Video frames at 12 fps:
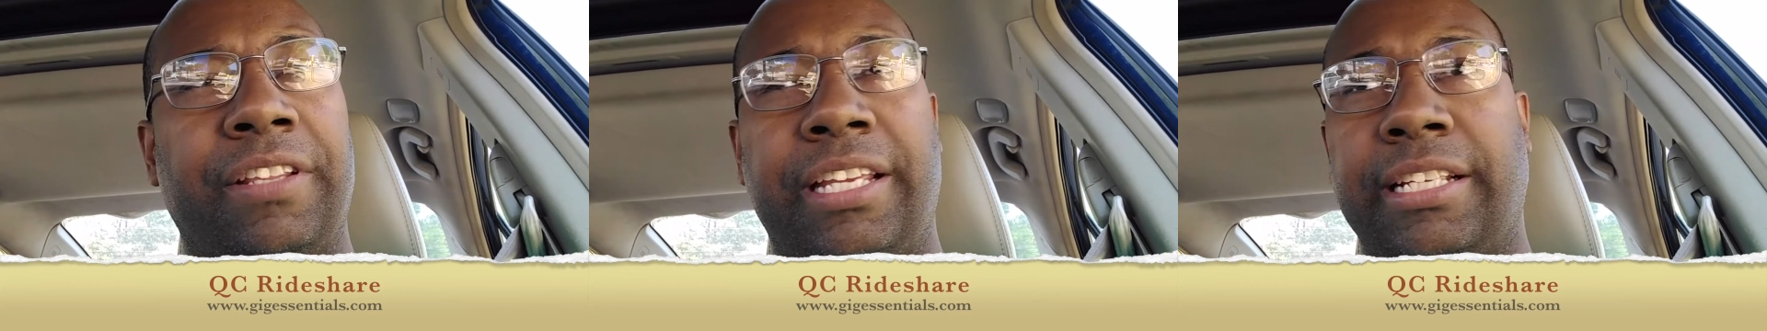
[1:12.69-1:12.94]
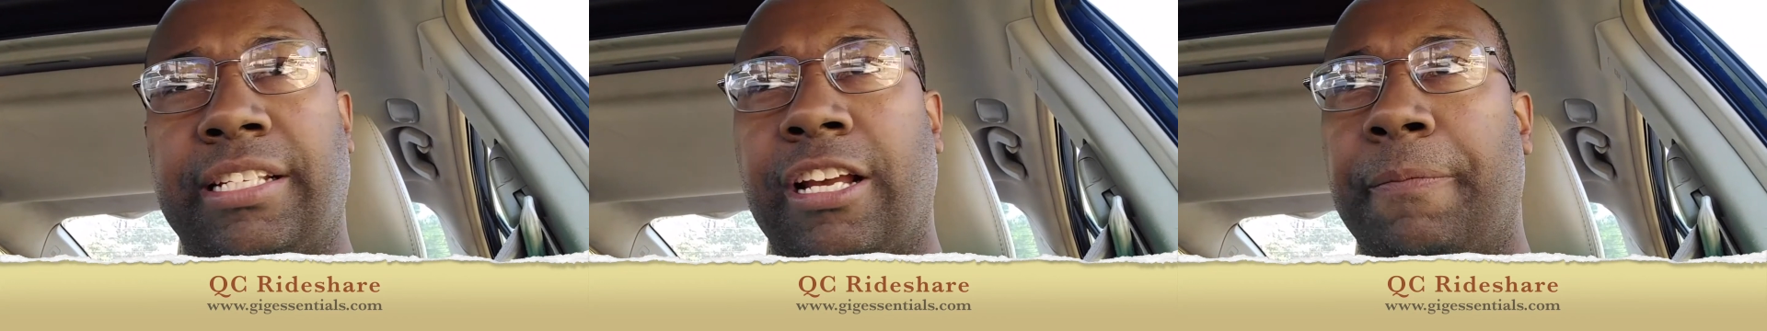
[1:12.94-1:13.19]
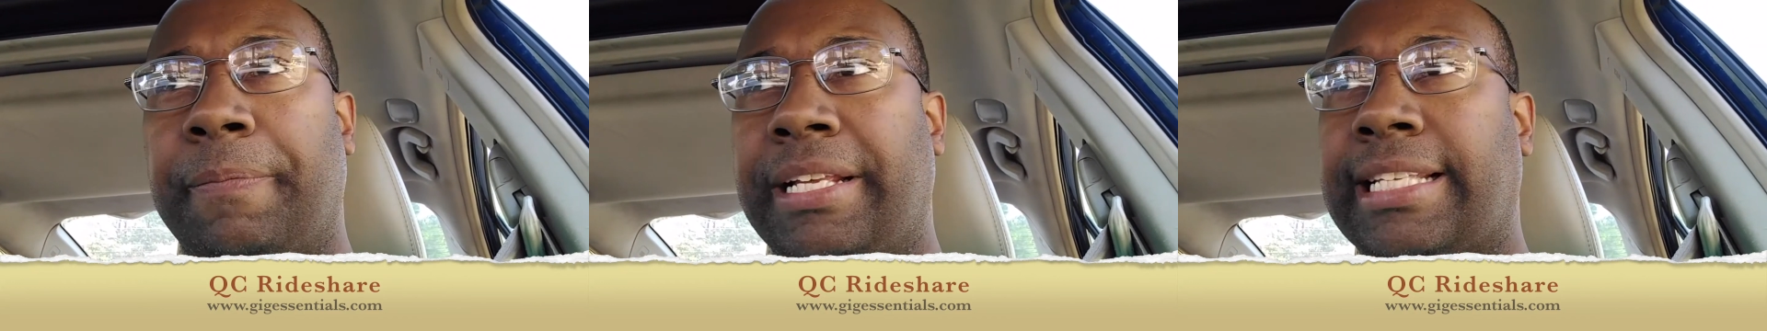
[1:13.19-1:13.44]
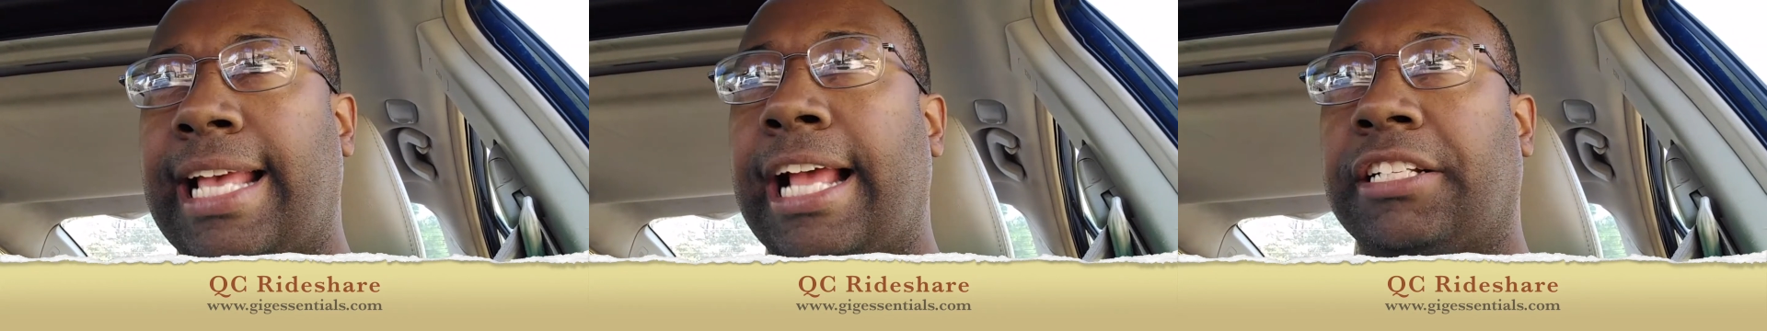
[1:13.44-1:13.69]
these
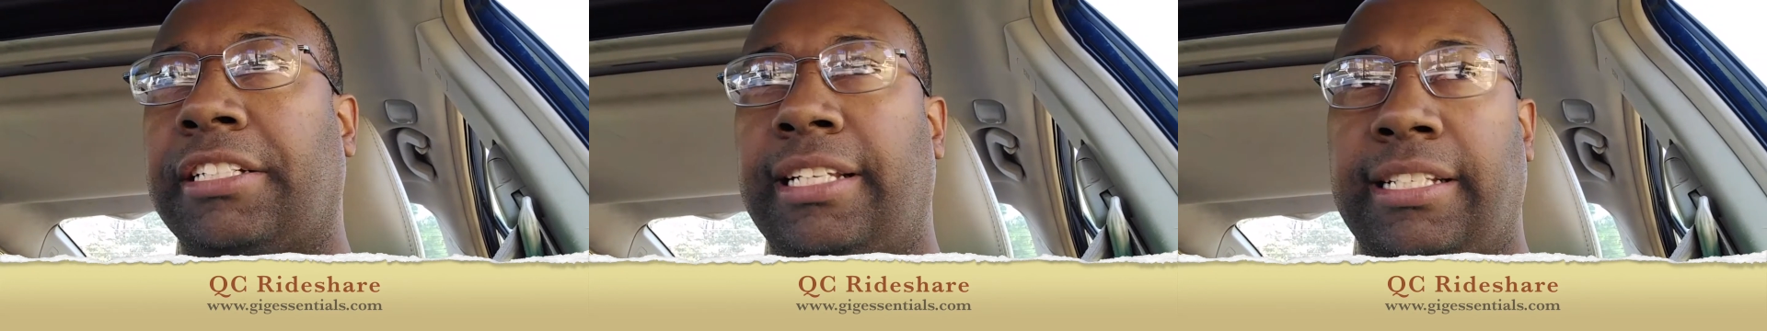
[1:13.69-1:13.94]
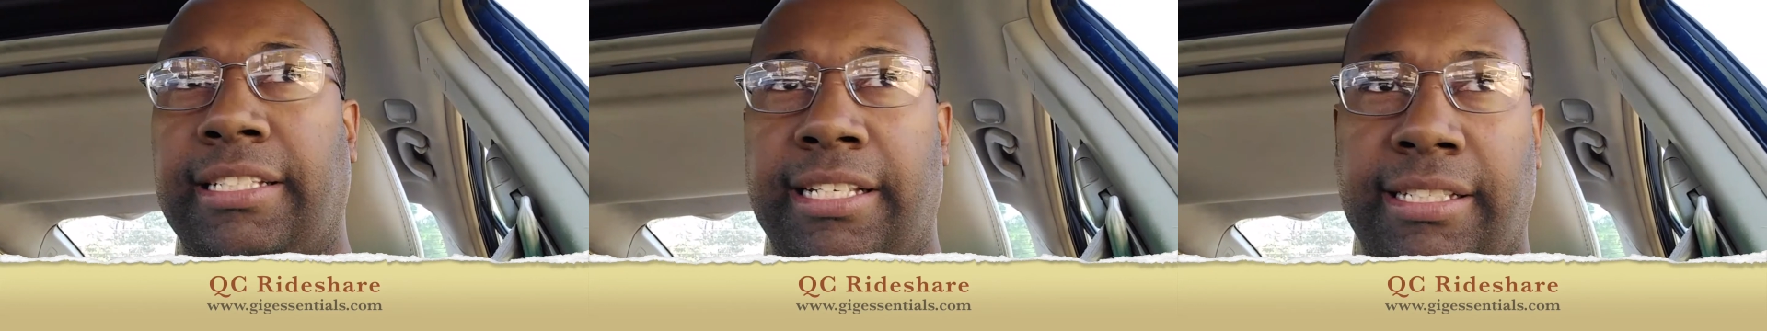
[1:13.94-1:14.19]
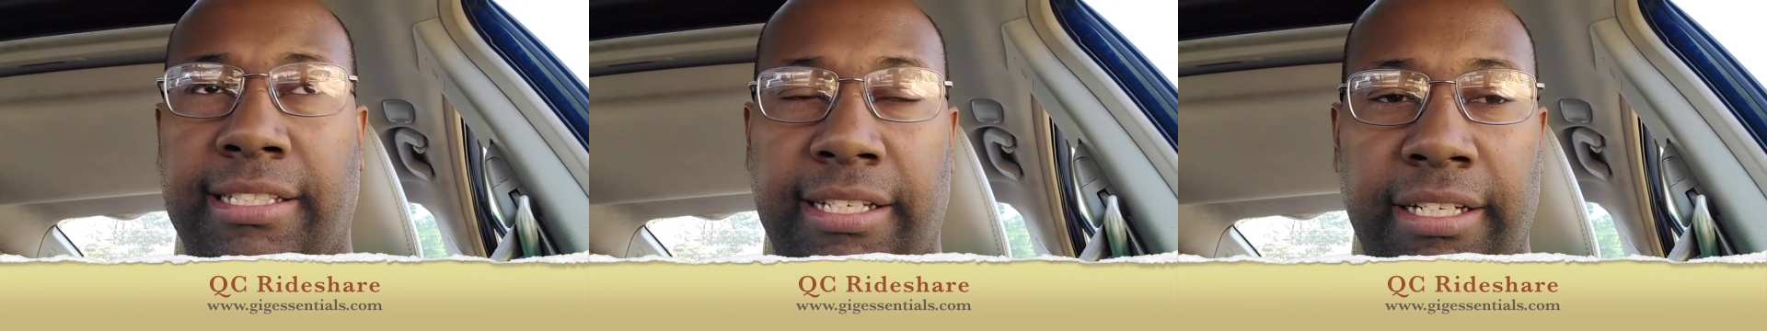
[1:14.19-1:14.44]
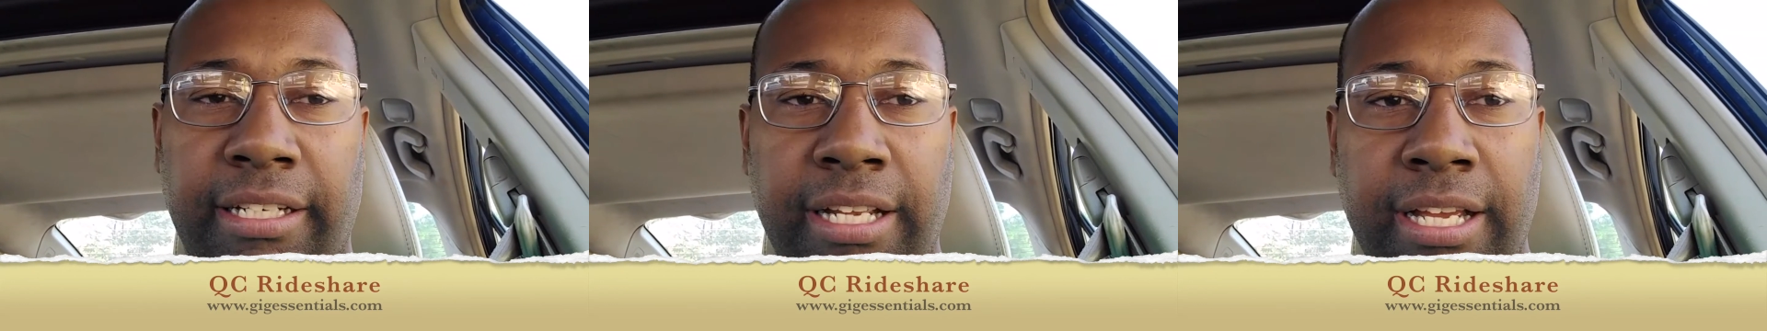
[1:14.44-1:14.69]
companies actually
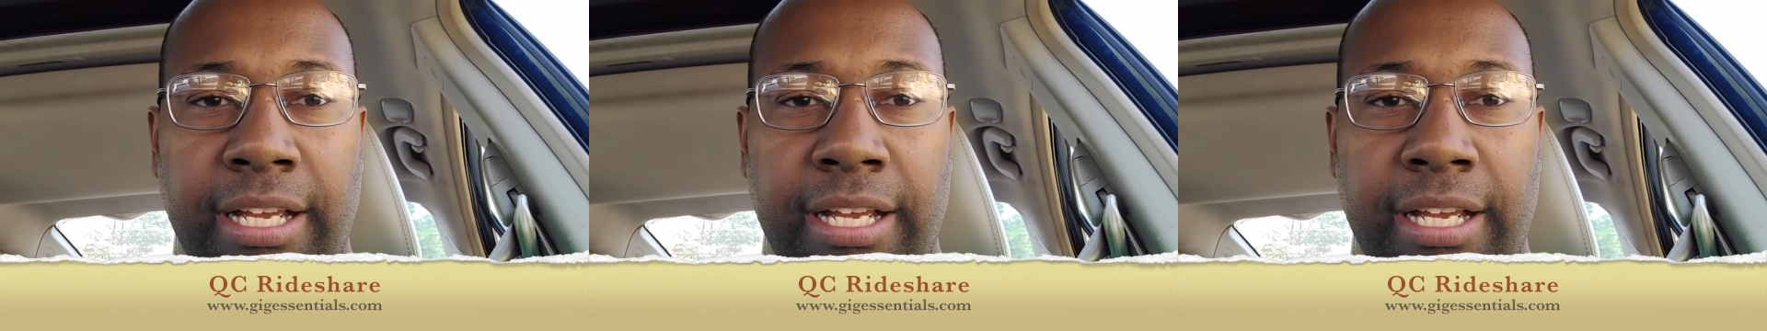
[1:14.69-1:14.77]
existed.